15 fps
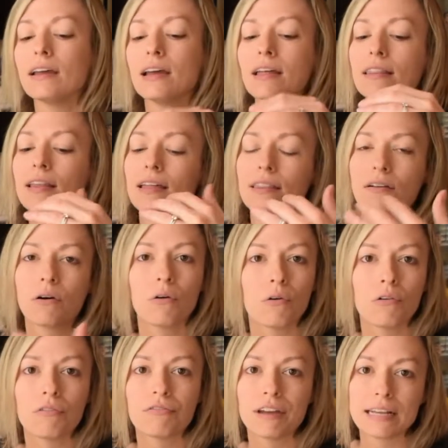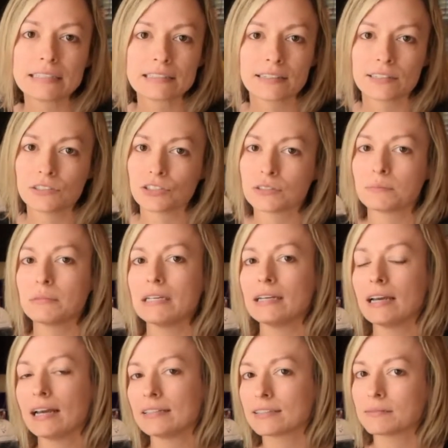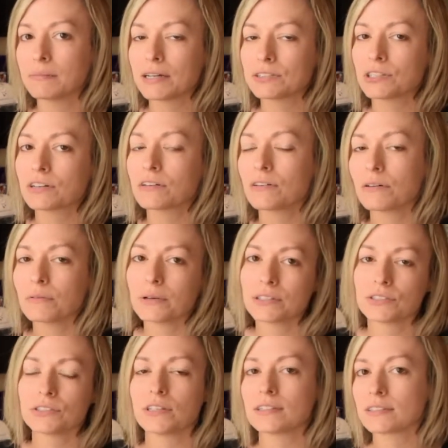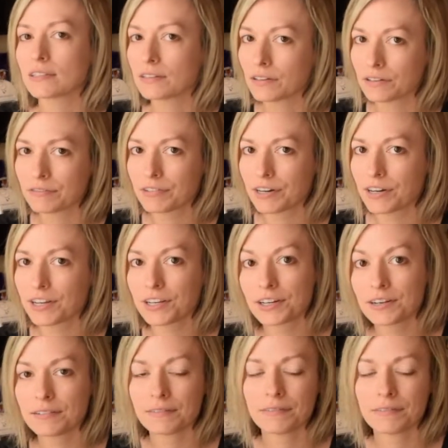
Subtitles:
and then the whole face could just be asymmetrical, which doesn't look very good.